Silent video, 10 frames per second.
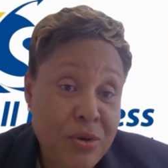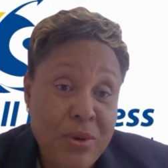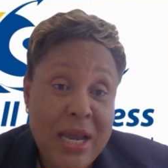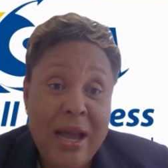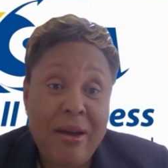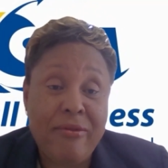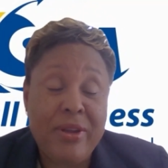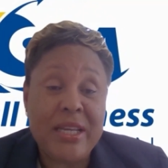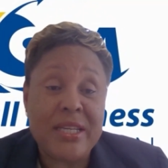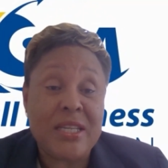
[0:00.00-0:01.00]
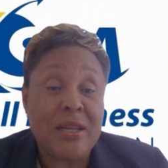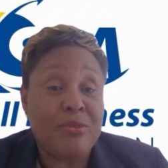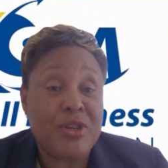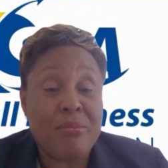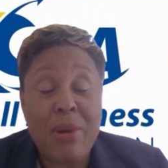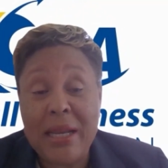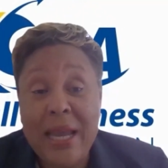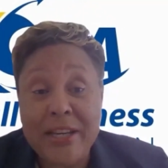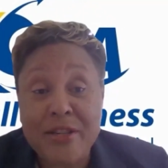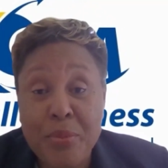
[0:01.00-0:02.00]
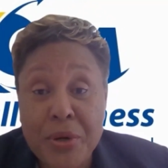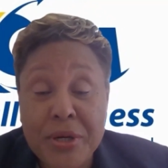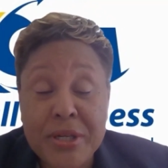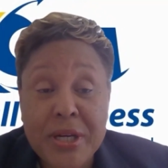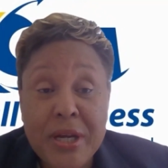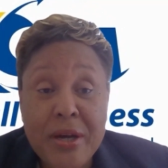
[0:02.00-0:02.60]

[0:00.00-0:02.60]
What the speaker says: We have a subject matter expert